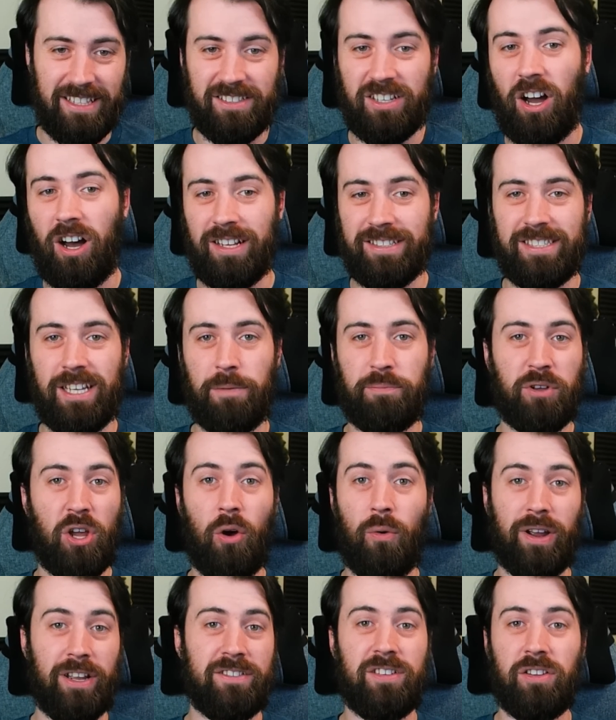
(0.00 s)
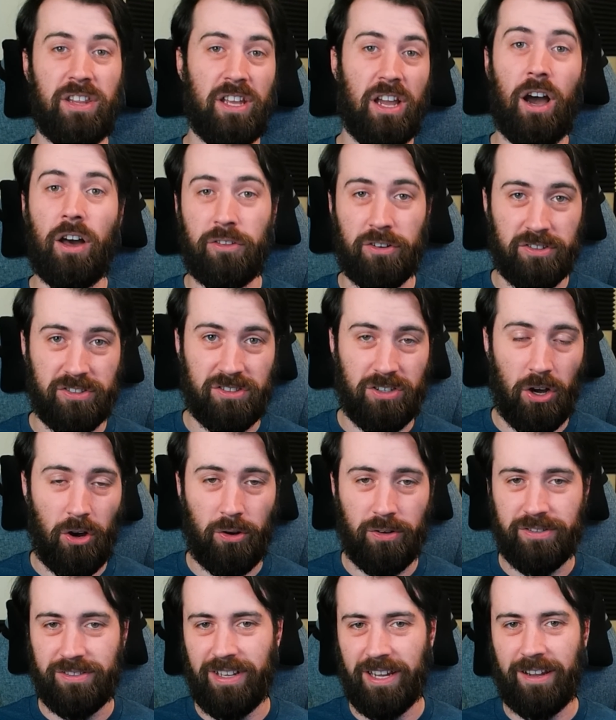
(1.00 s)
concept going to the other
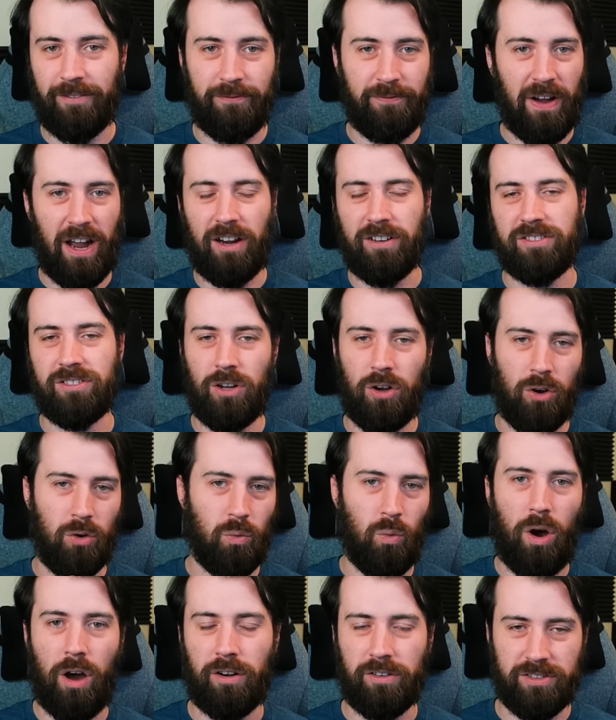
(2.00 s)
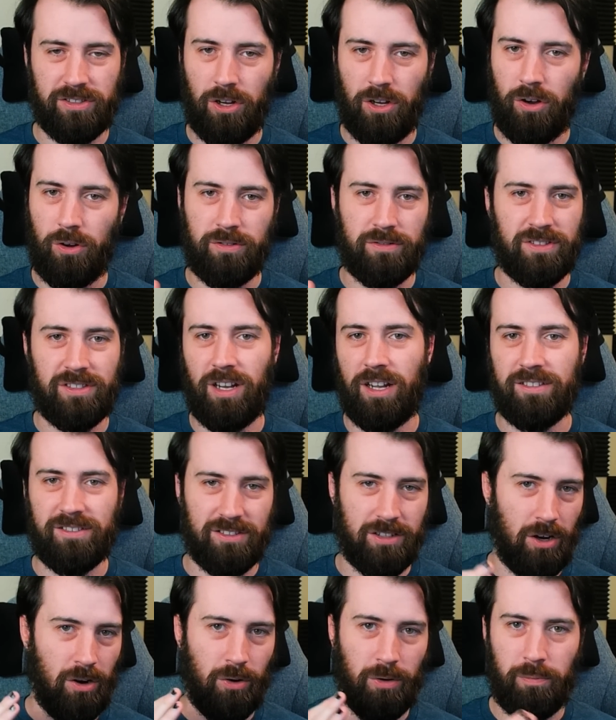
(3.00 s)
stones like Firestone, Waterstone,
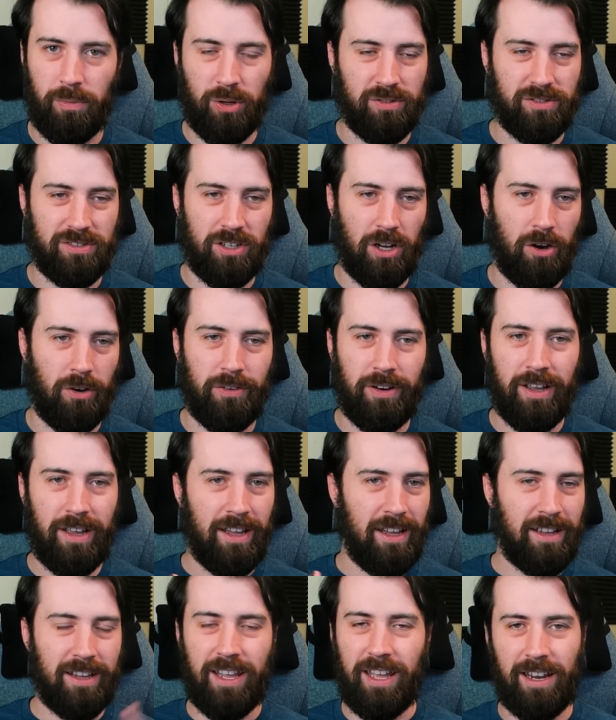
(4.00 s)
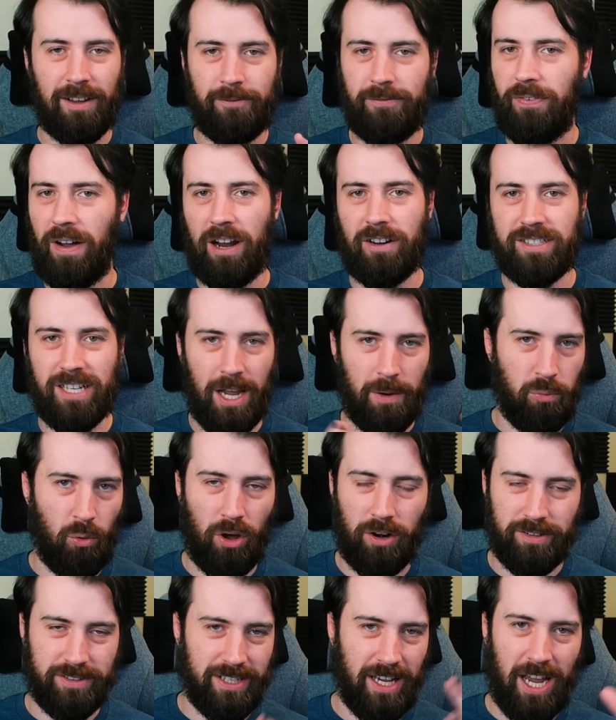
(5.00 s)
Sunstone, Moonstone, getting fire type,
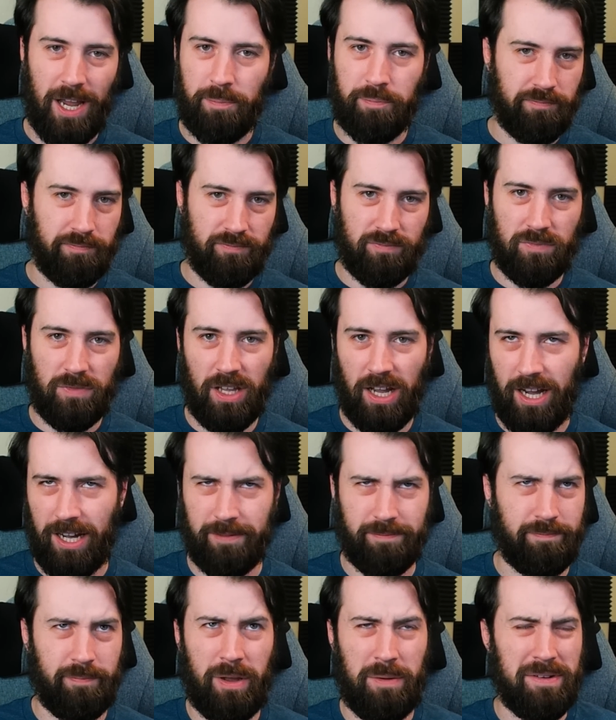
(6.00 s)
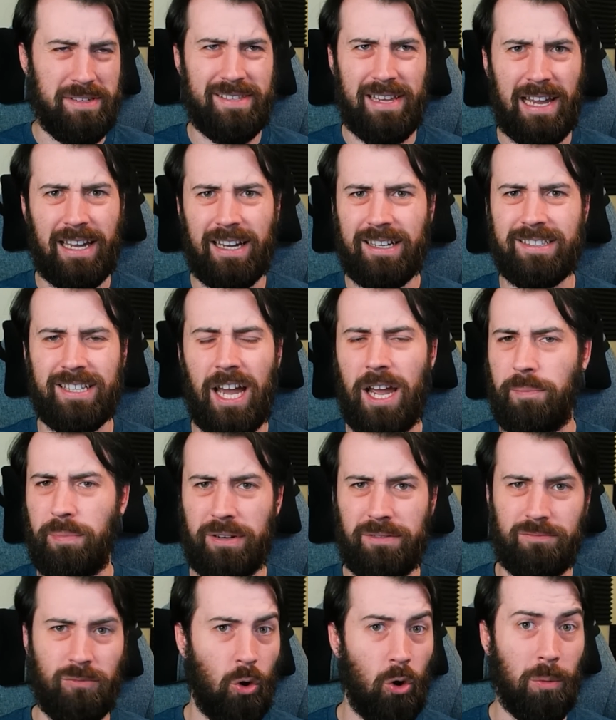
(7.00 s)
water type, maybe psychic type
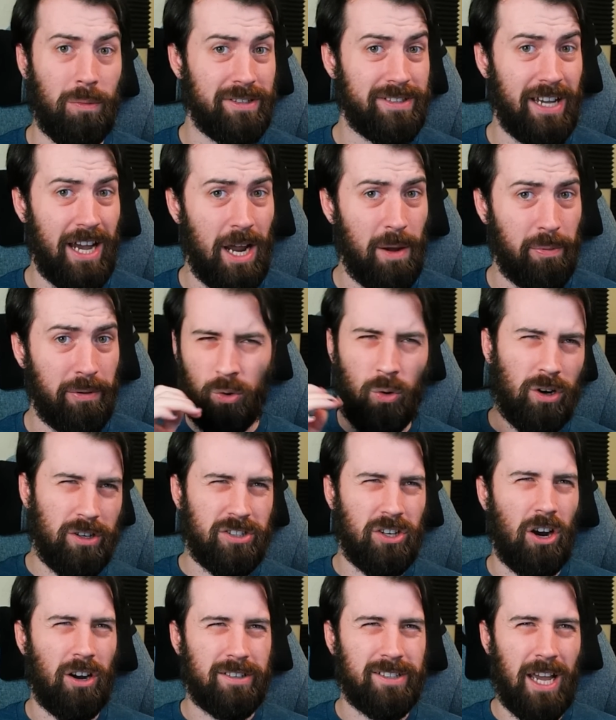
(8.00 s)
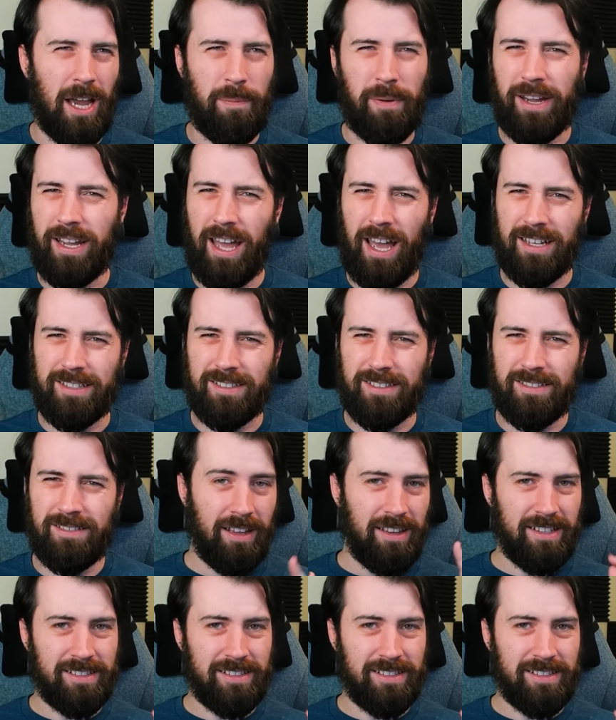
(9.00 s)
and normal type, or dark type, I guess.